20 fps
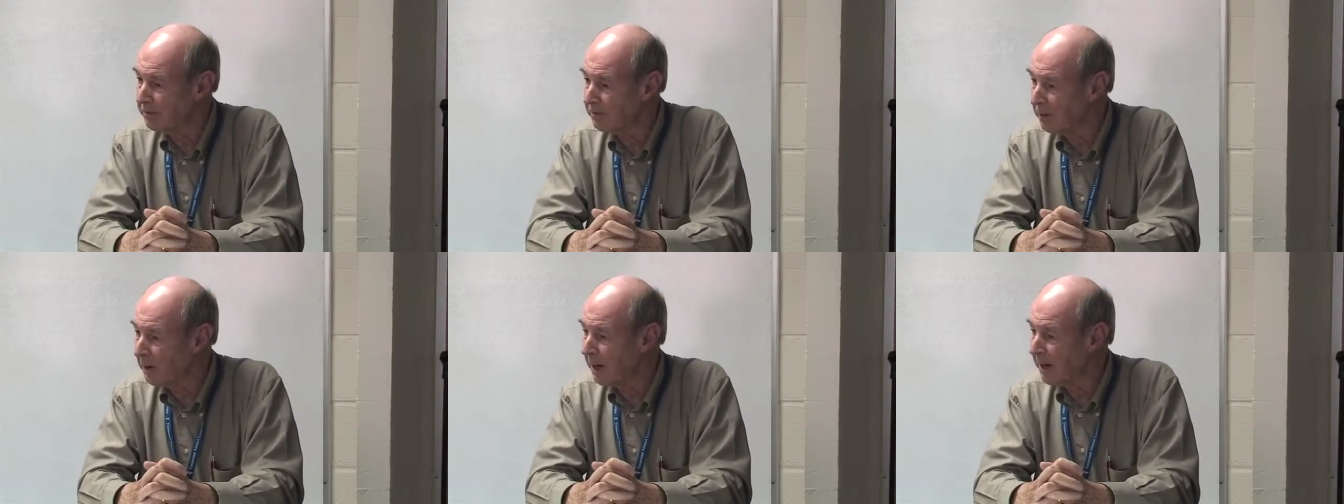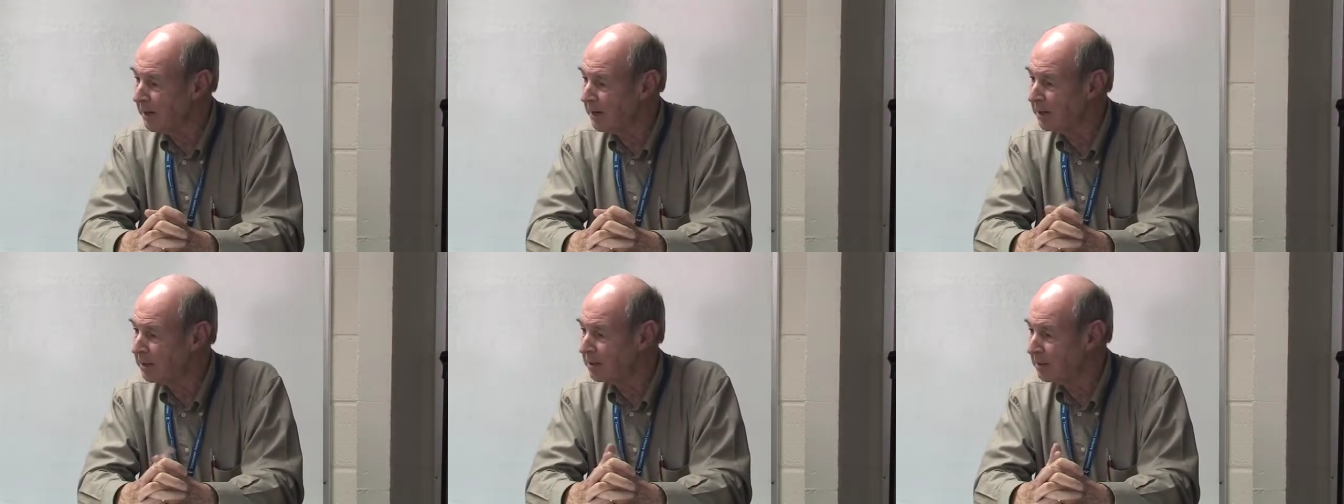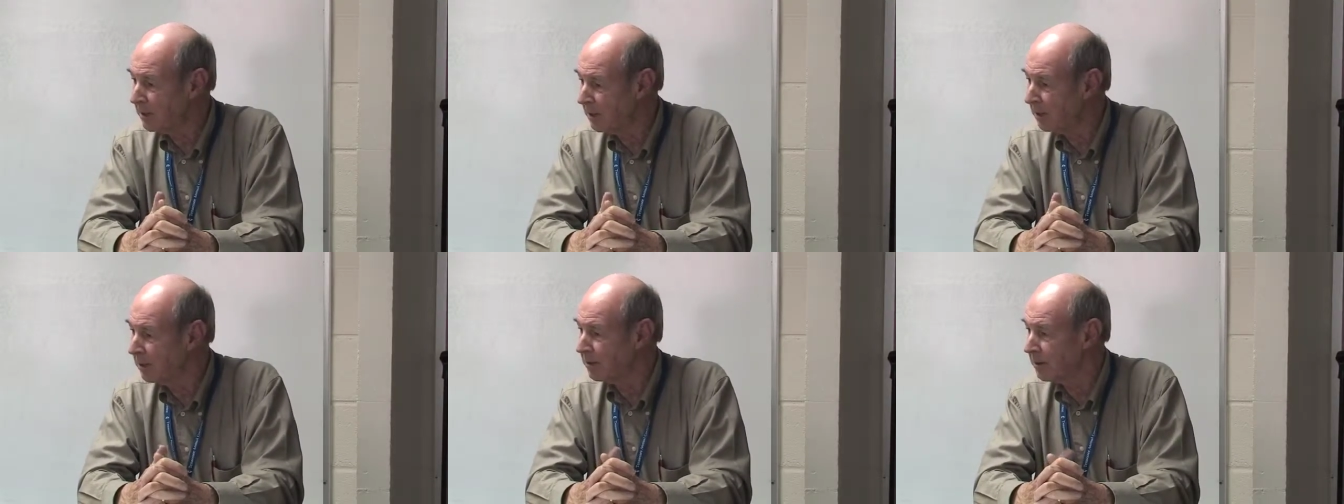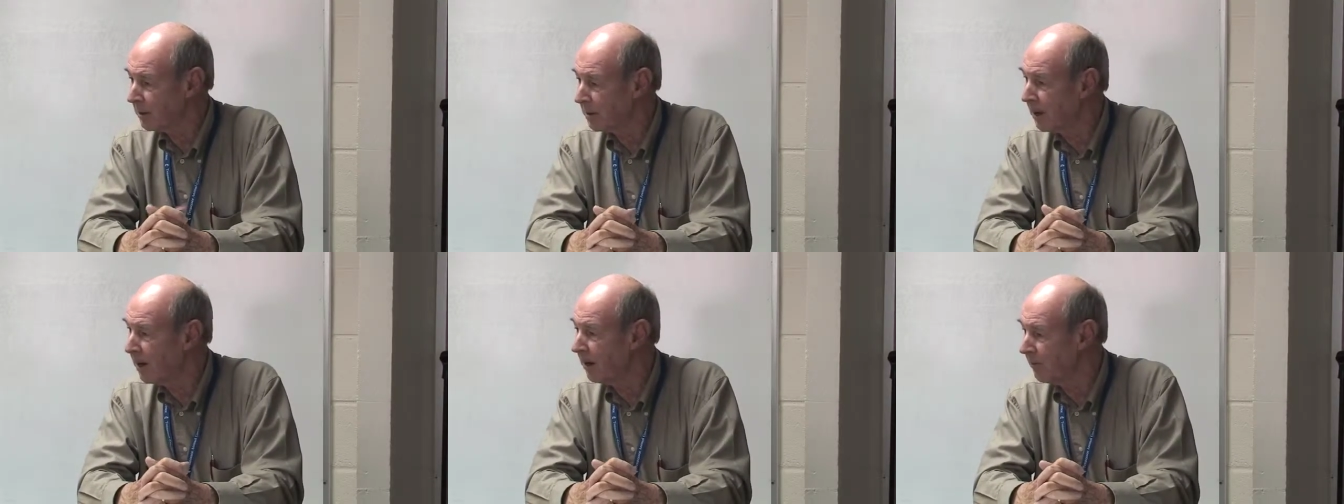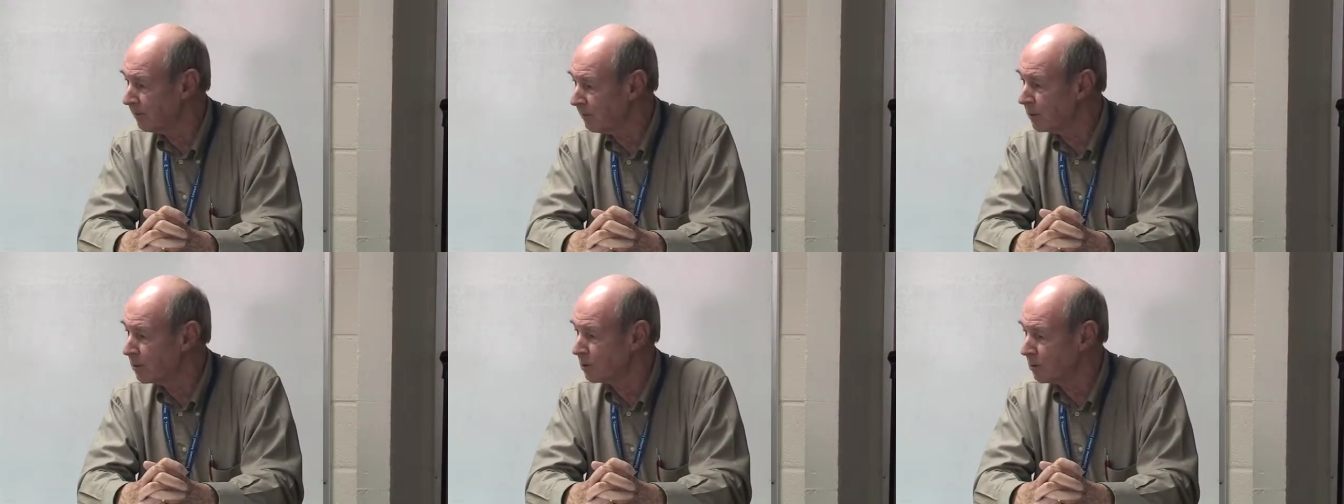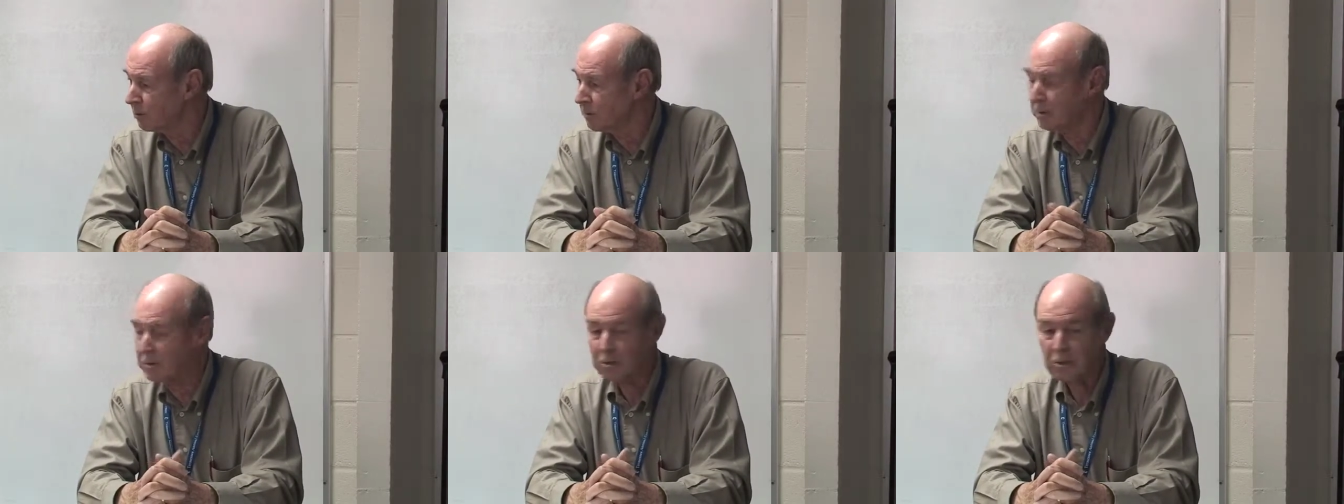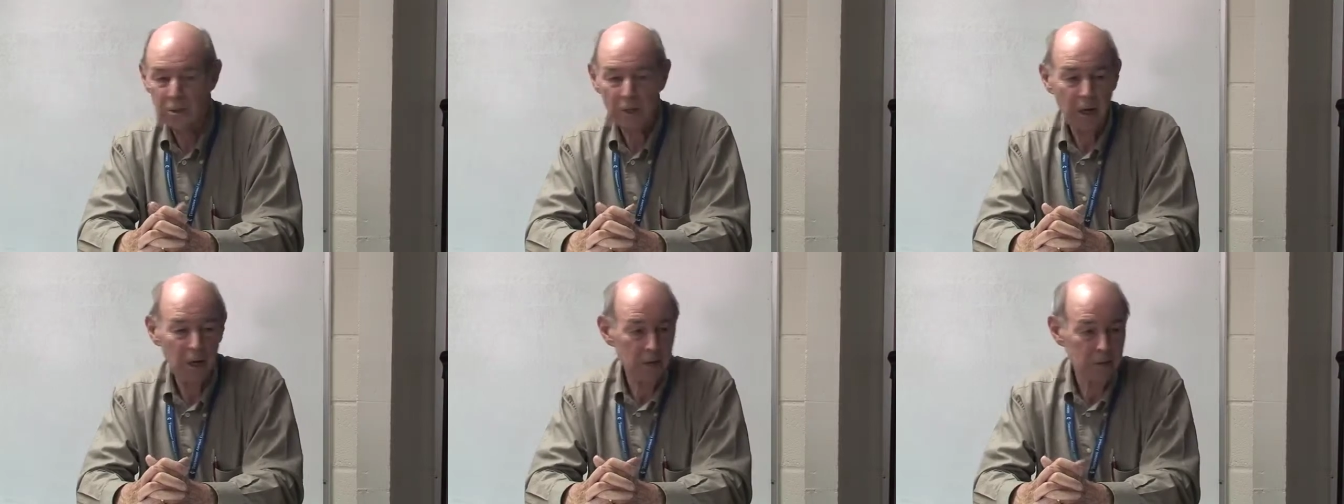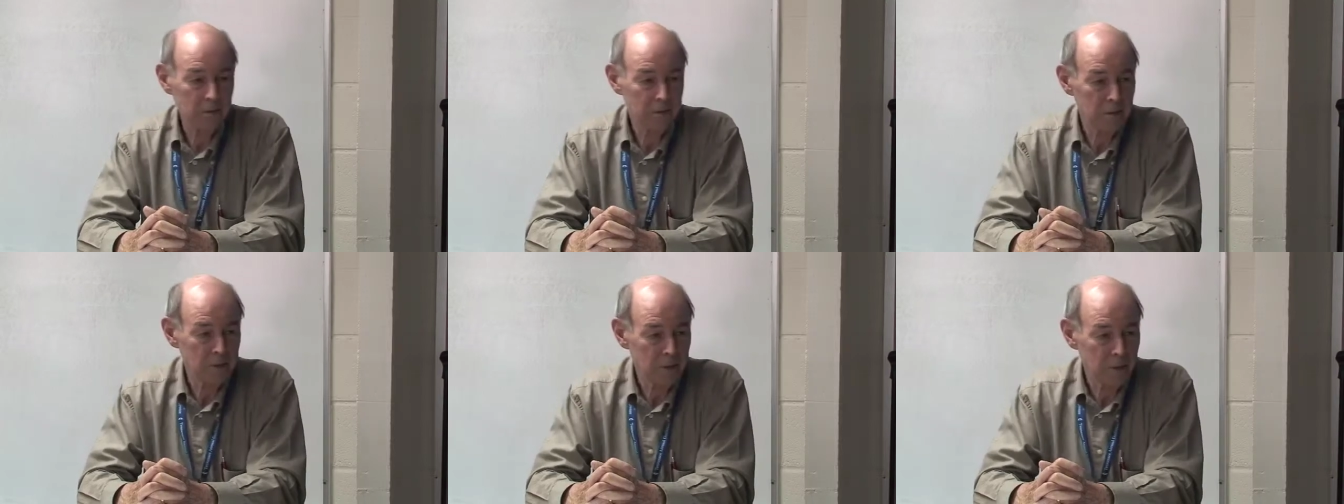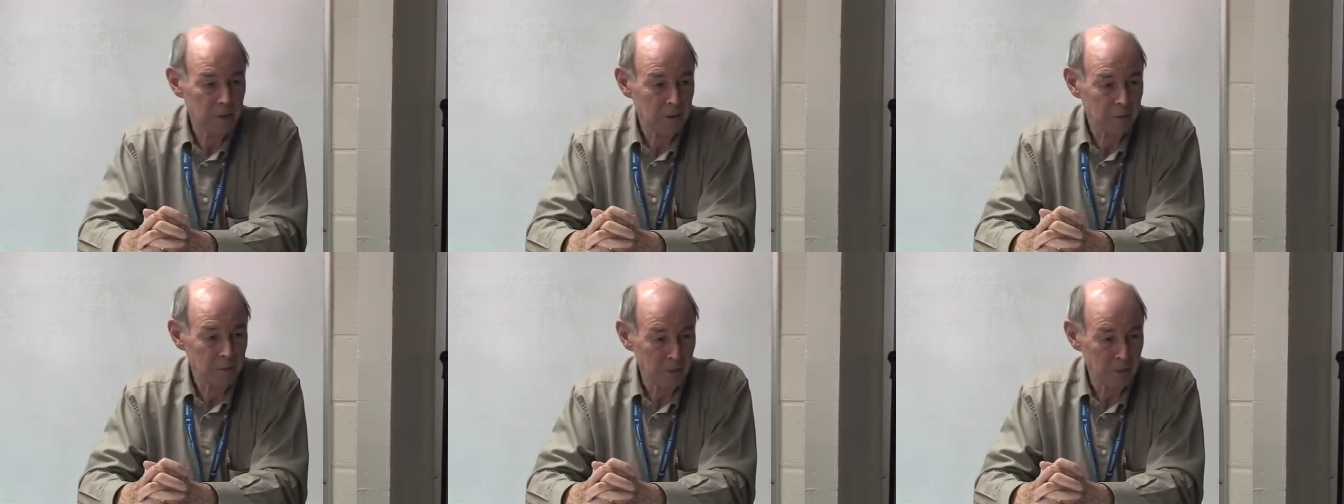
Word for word: Friday until the conference would start uh,